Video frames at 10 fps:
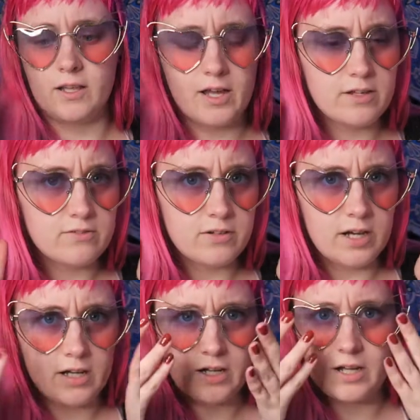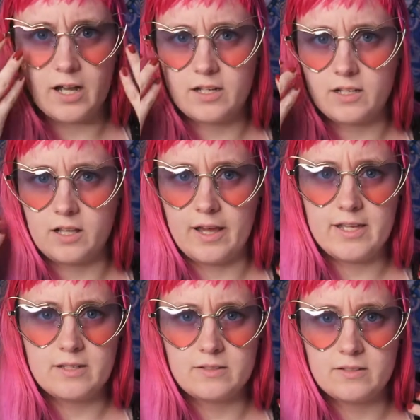A lot of kind of
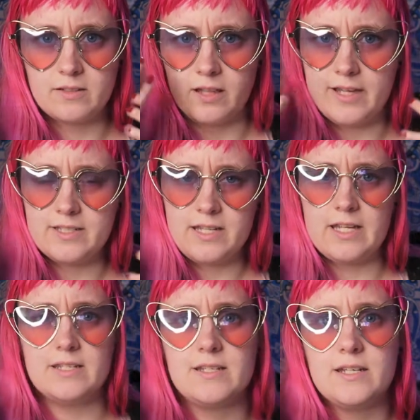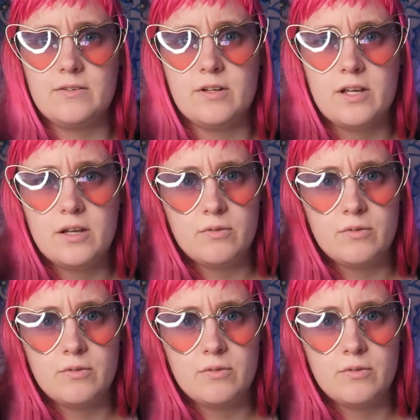light tinted,